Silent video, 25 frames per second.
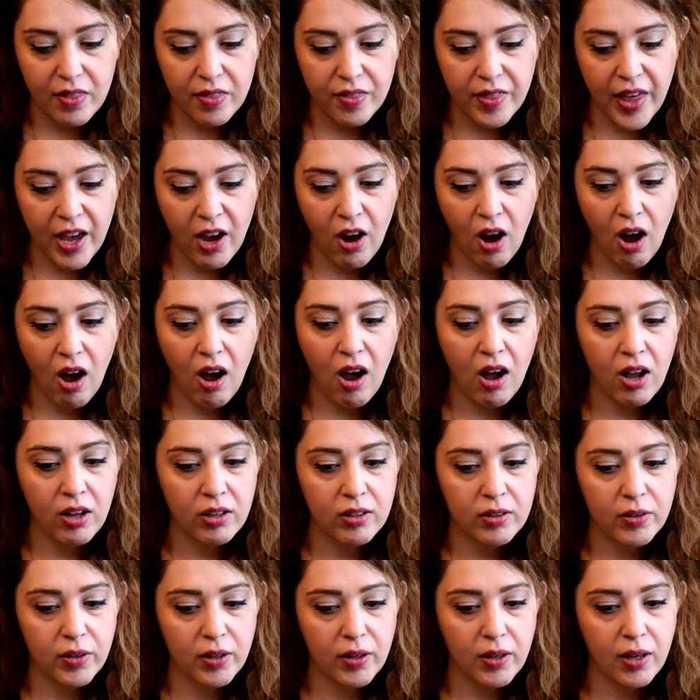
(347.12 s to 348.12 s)
they
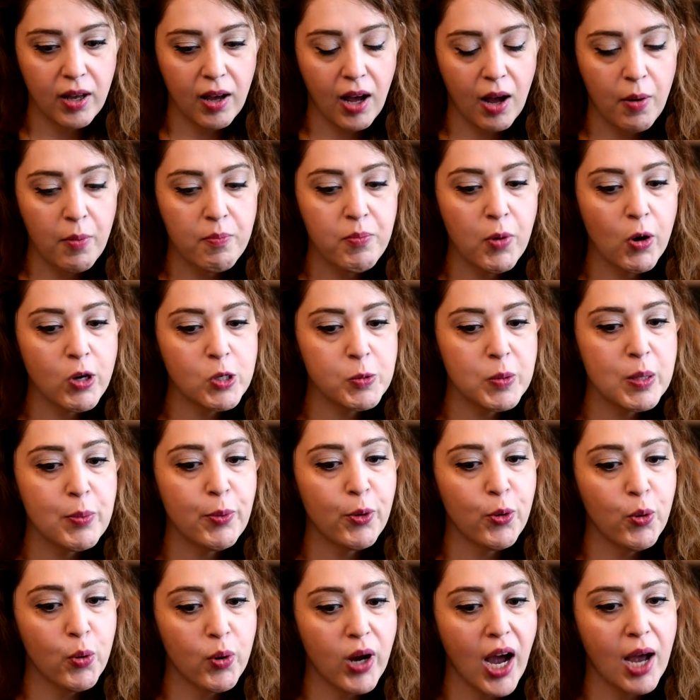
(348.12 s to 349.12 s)
all, most
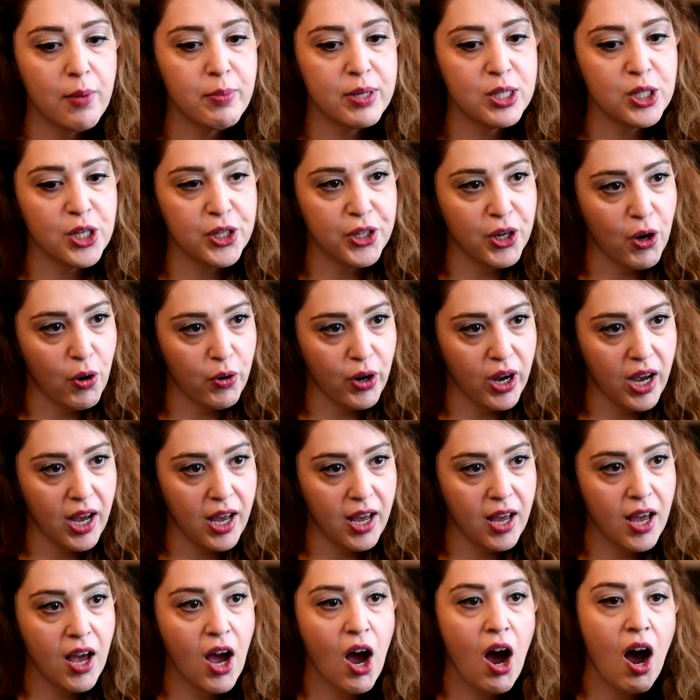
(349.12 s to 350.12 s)
people who come into
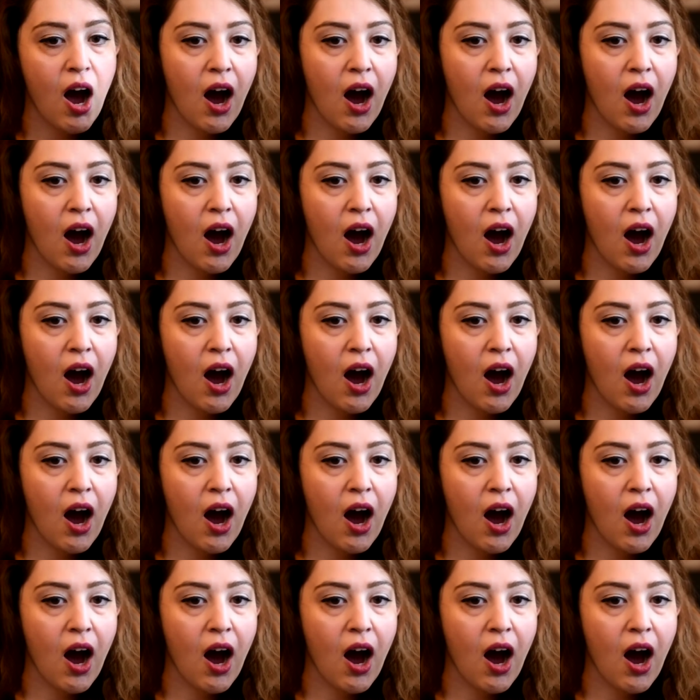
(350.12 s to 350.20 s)
yoga